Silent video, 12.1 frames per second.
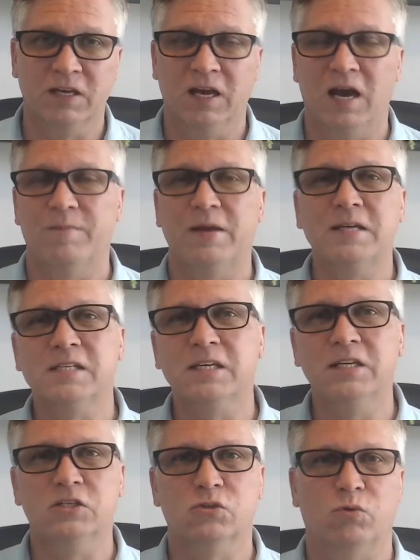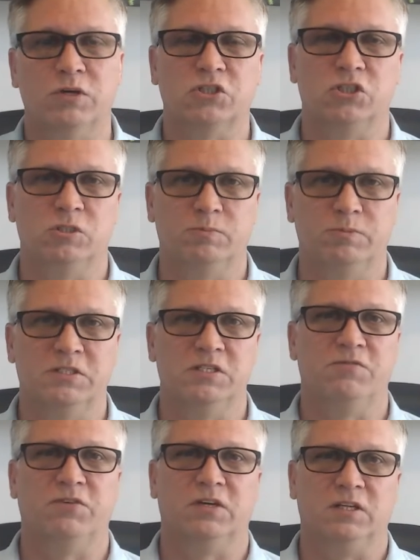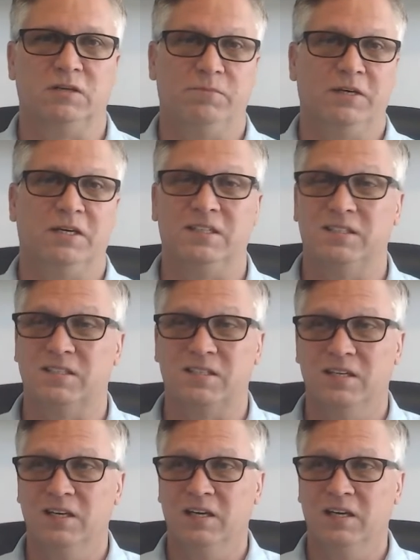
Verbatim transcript: I'm asking these questions specifically because